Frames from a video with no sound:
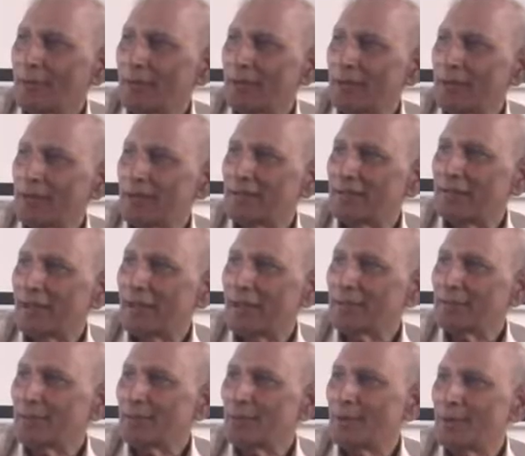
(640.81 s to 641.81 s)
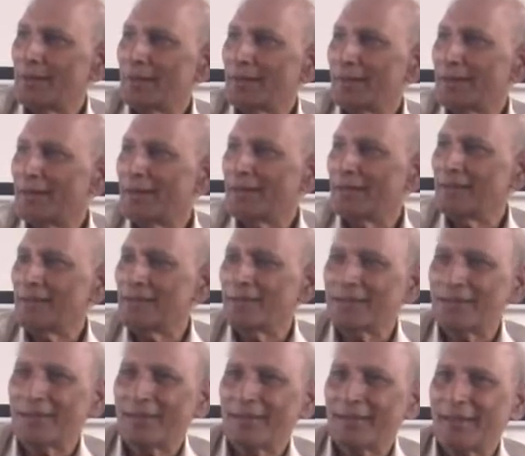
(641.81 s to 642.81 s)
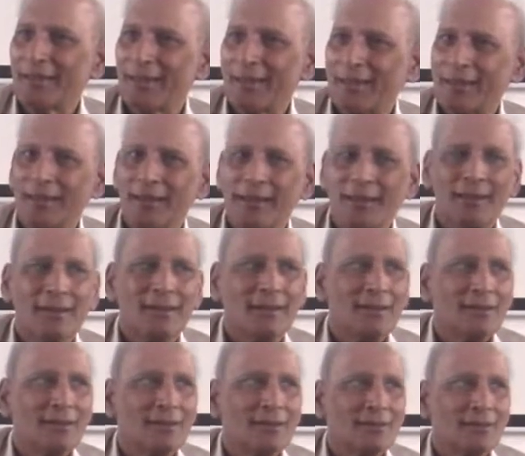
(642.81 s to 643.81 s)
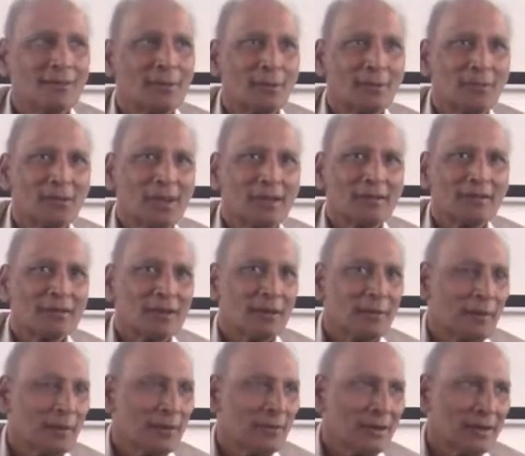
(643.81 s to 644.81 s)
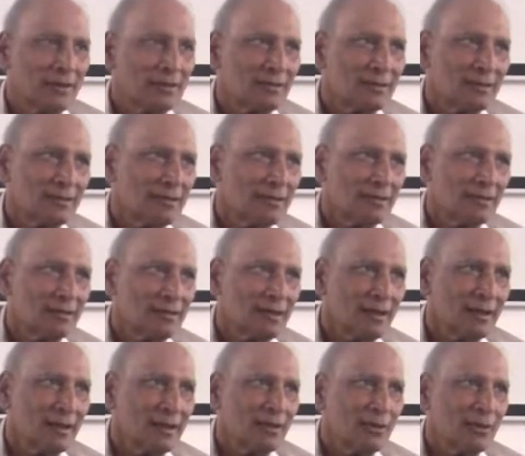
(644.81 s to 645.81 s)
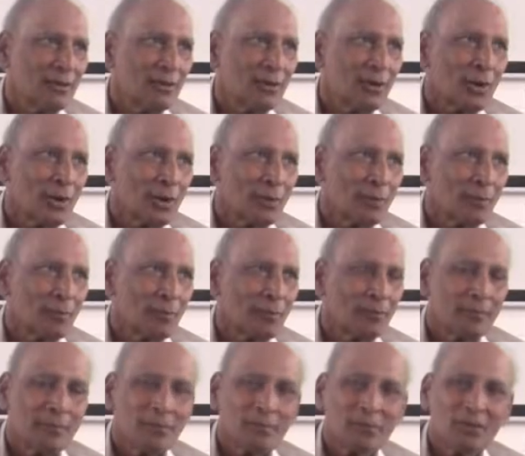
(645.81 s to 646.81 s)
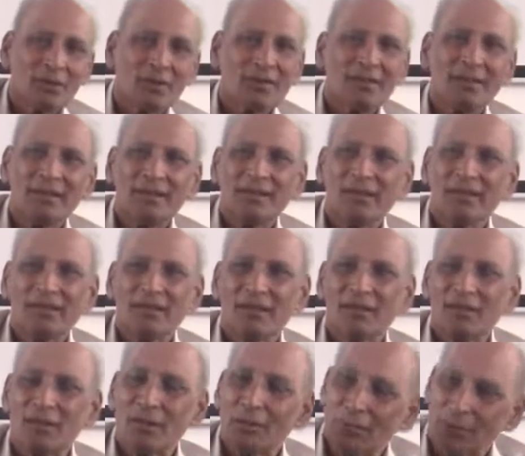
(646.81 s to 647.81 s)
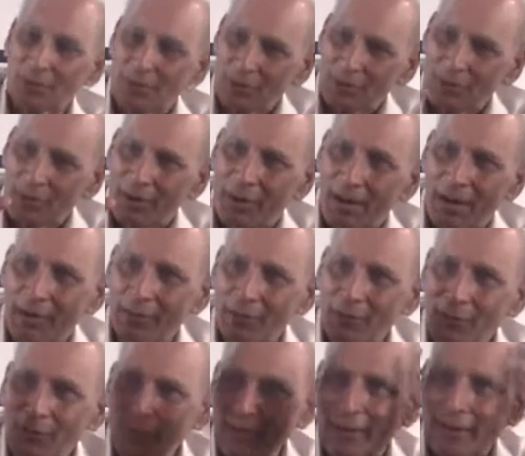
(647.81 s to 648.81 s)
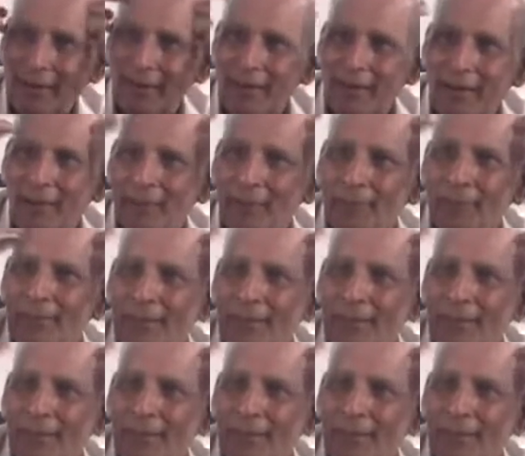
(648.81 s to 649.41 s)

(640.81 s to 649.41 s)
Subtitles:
which I say elsewhere in the Ashtadhyayi, Samya Samavesha is a norm. So these are the terms you have to really